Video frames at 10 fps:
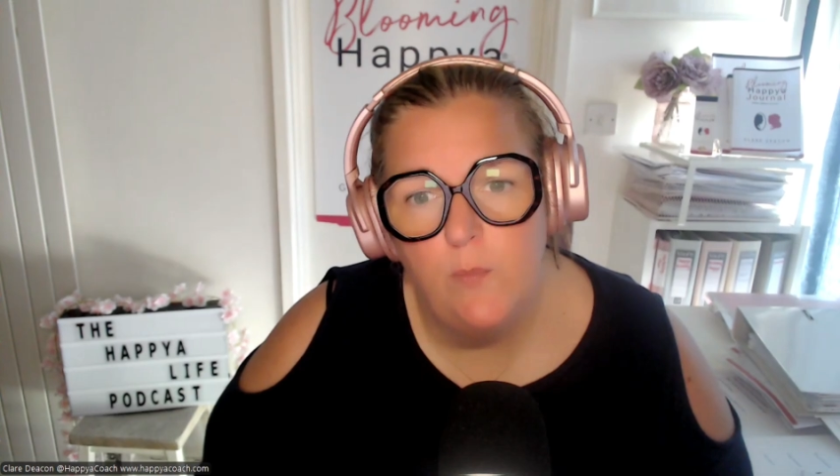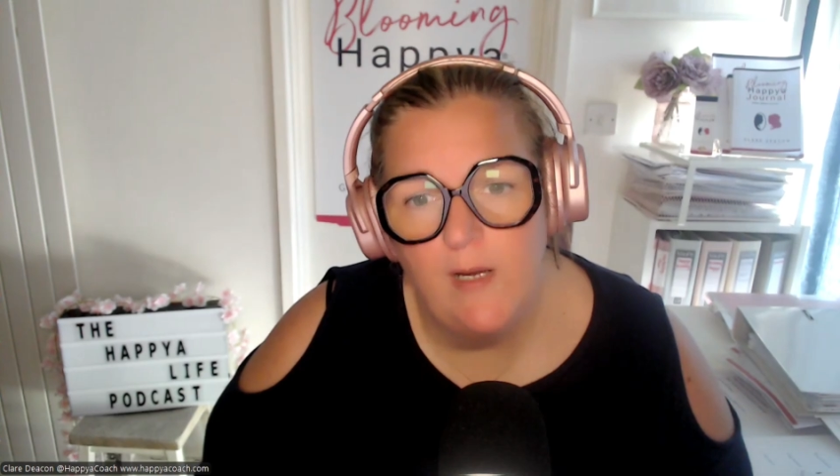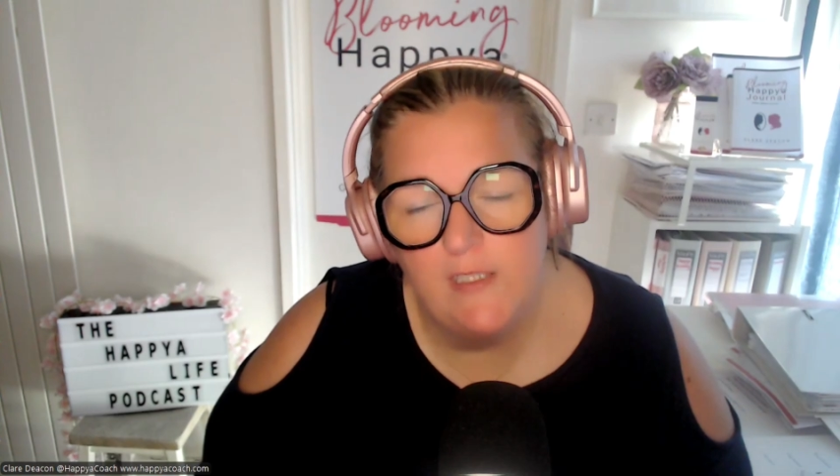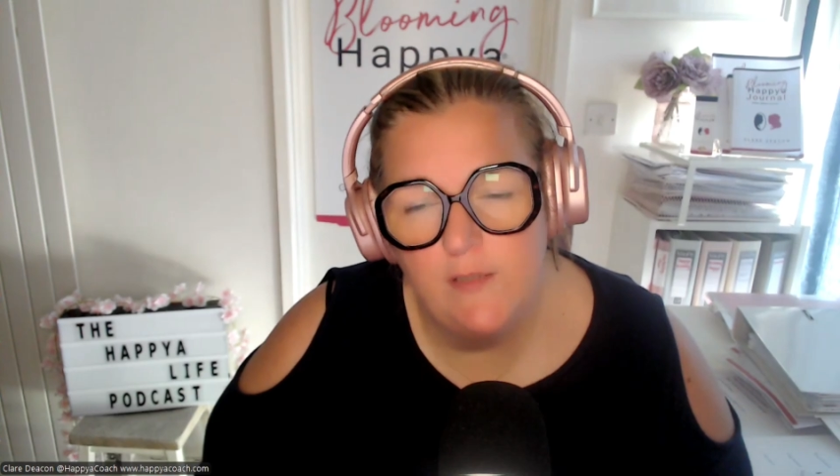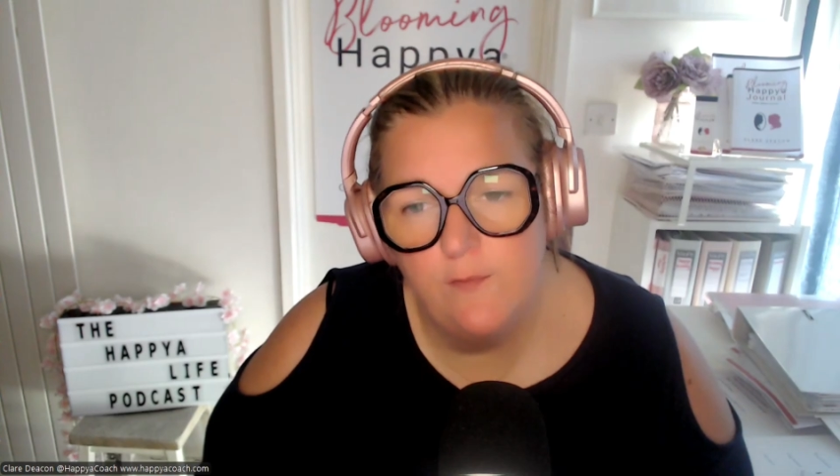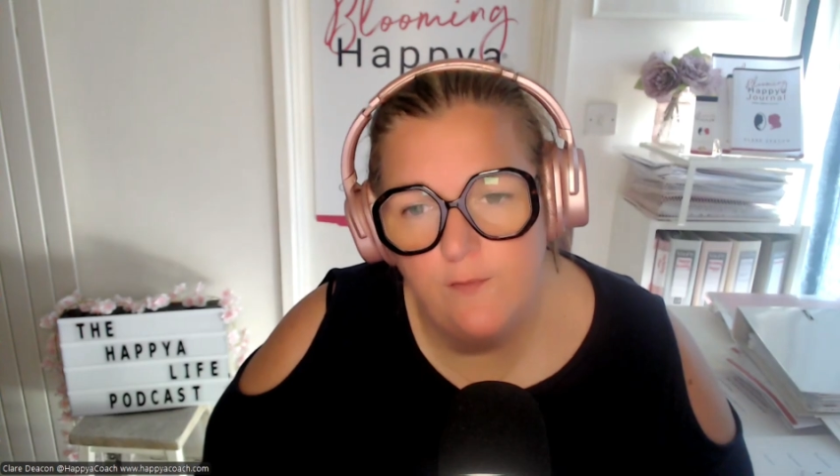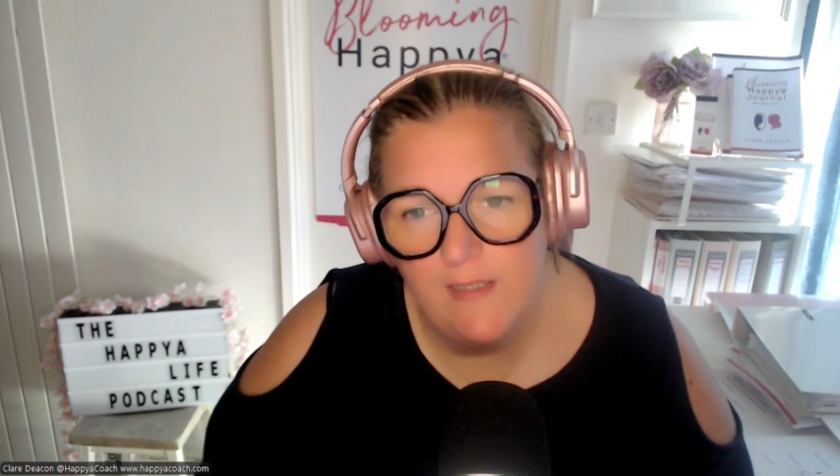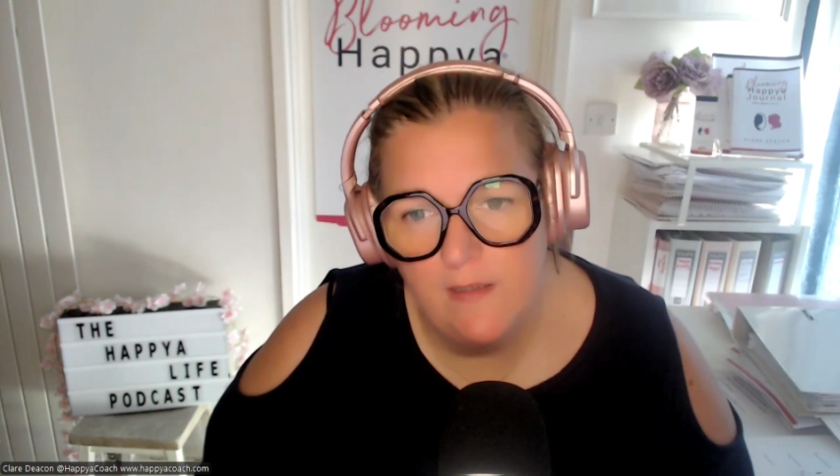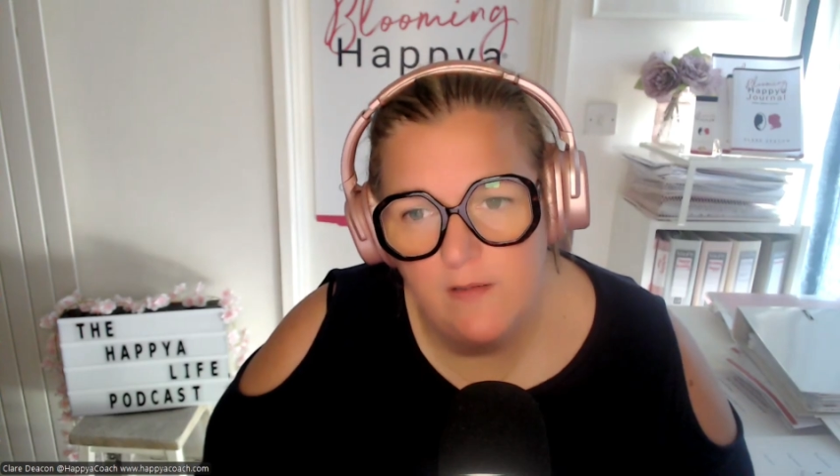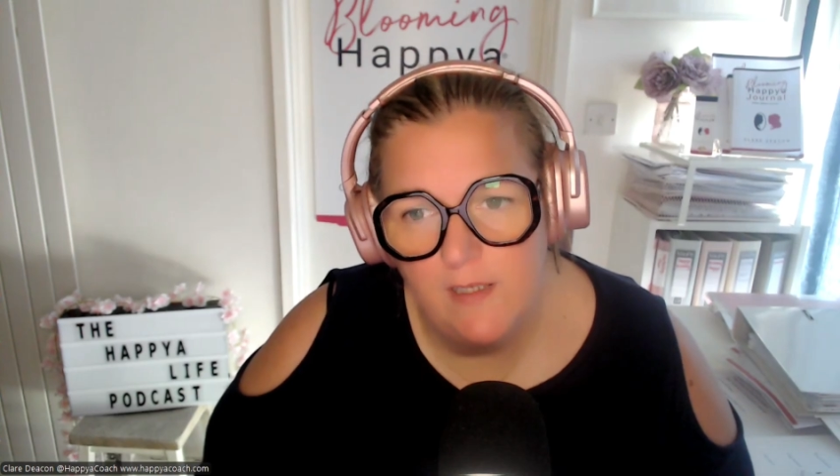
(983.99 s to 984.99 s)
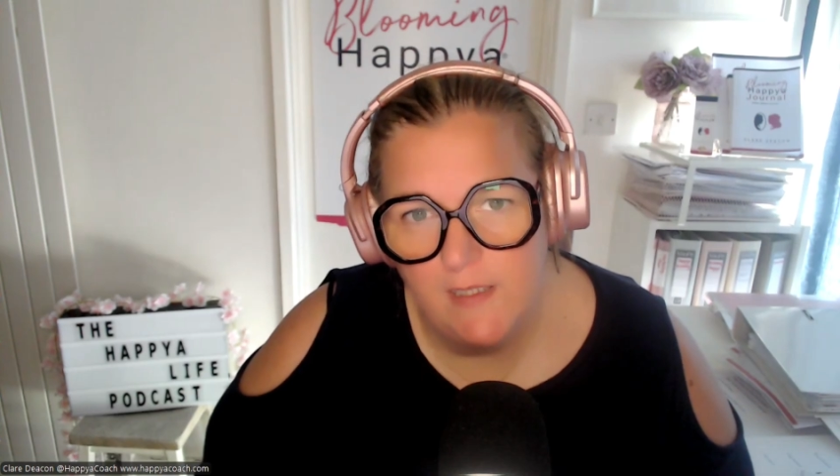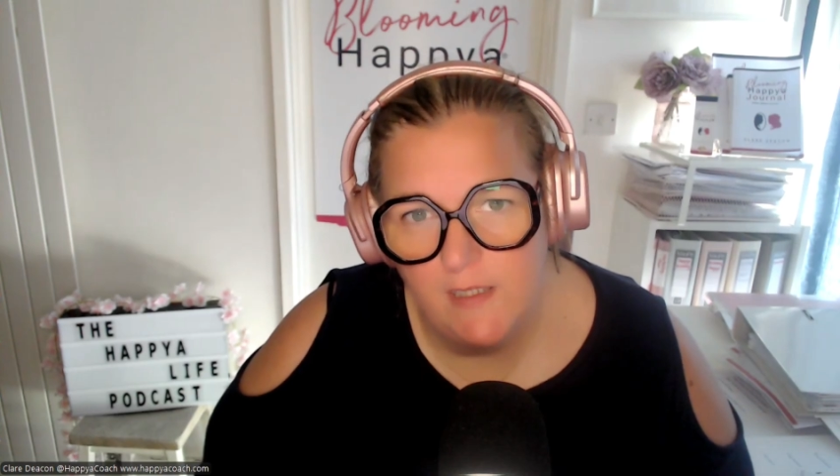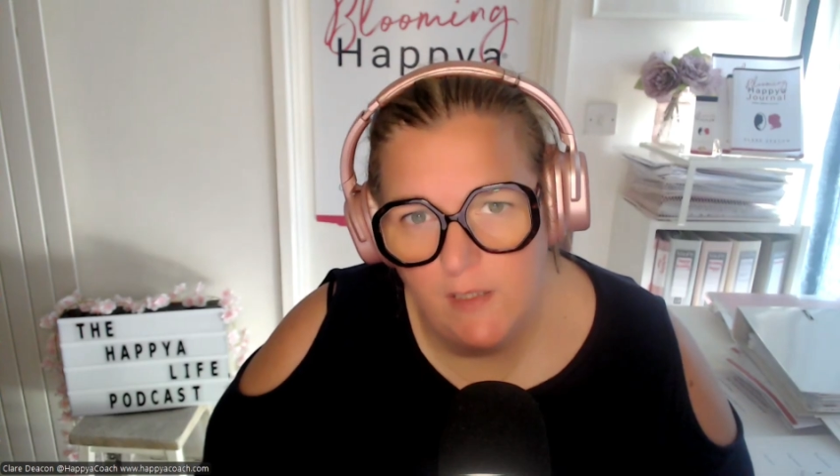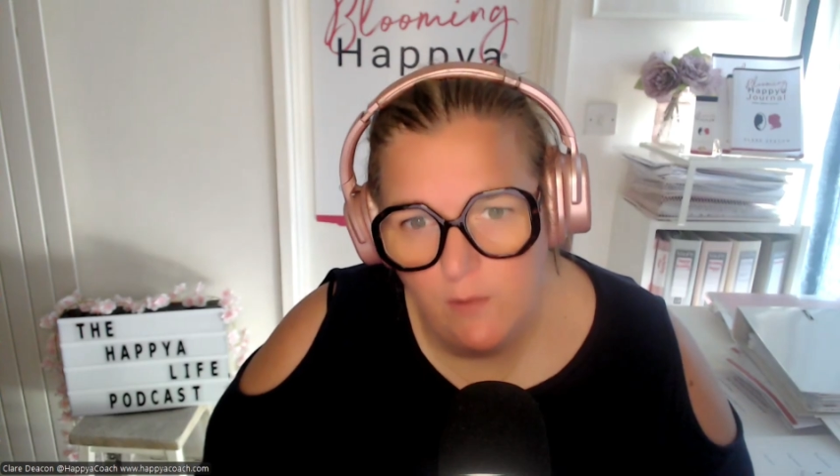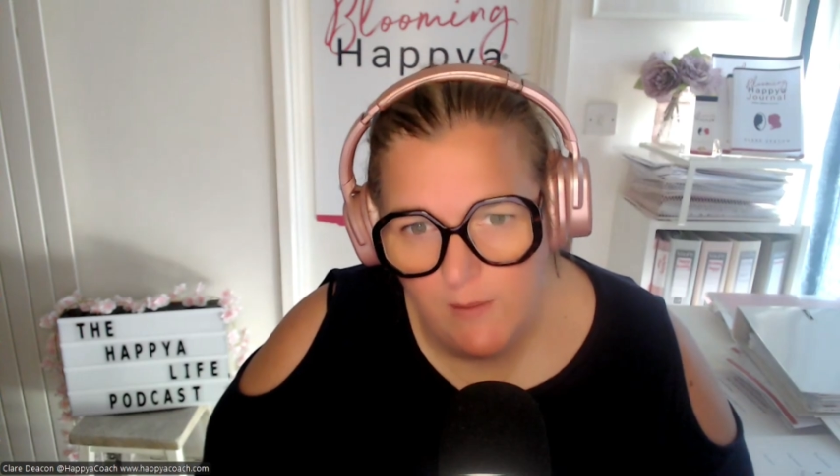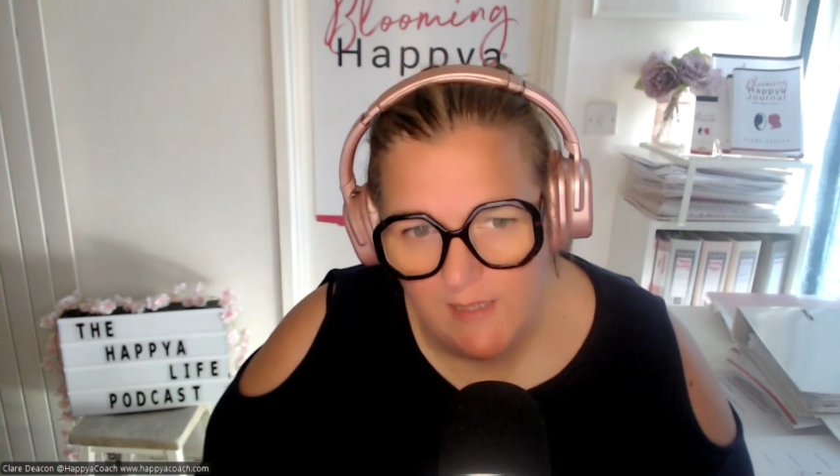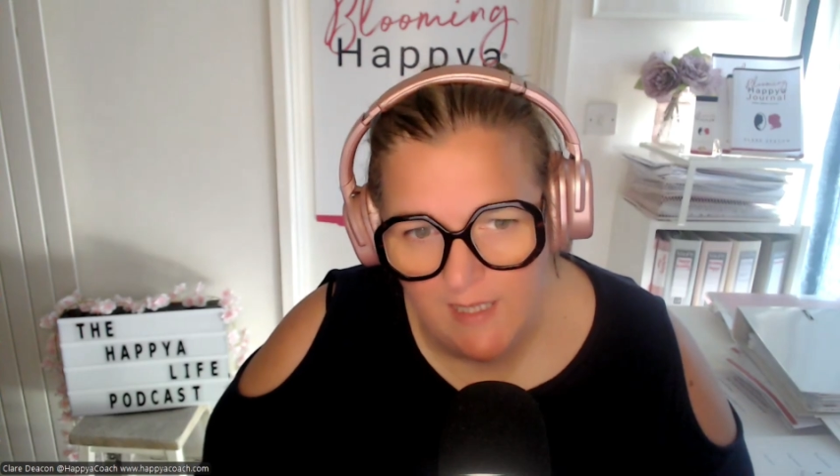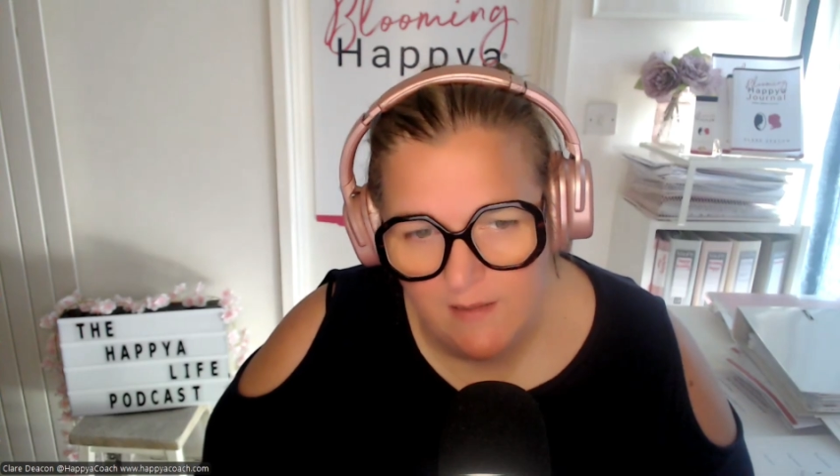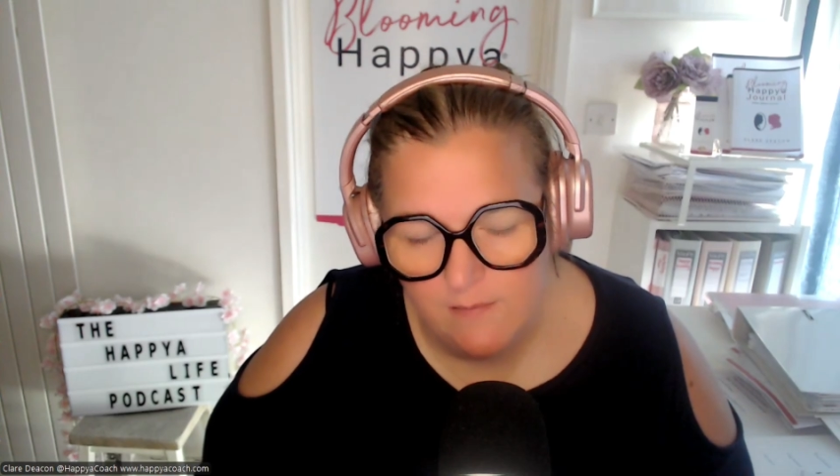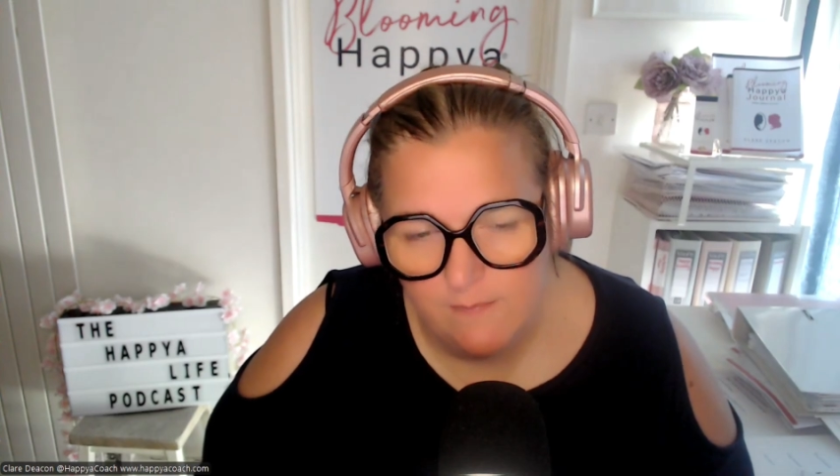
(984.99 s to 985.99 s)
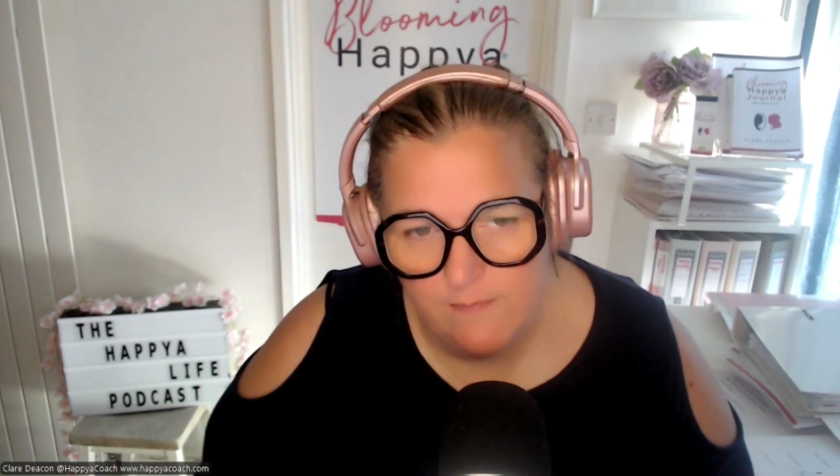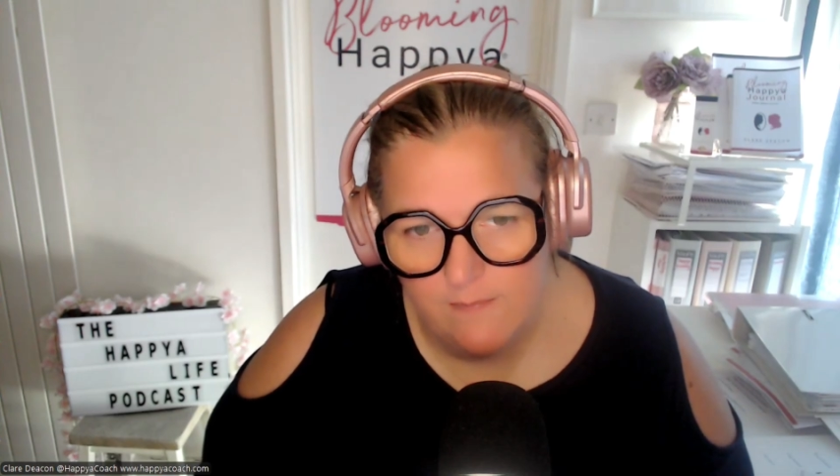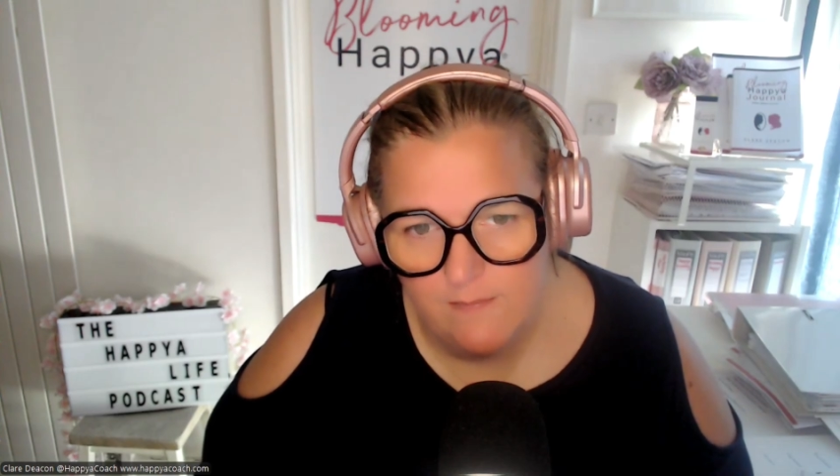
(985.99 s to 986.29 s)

where you feel like you again.